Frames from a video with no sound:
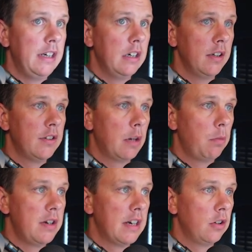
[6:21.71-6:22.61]
in the top
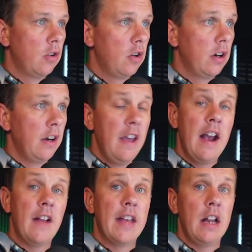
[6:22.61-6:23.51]
right hand corner
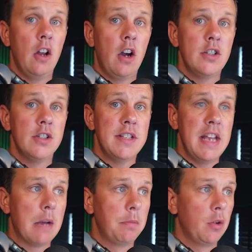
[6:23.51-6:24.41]
and that launches the
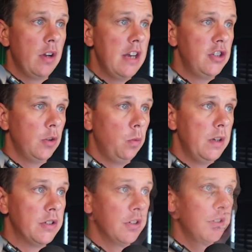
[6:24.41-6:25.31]
app creation
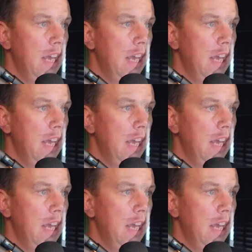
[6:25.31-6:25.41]
wizard